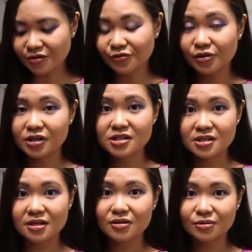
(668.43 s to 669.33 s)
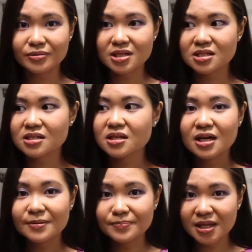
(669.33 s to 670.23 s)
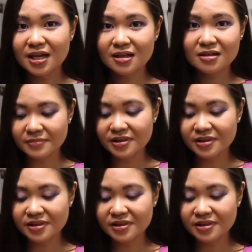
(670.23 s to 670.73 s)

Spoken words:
Of course, they always update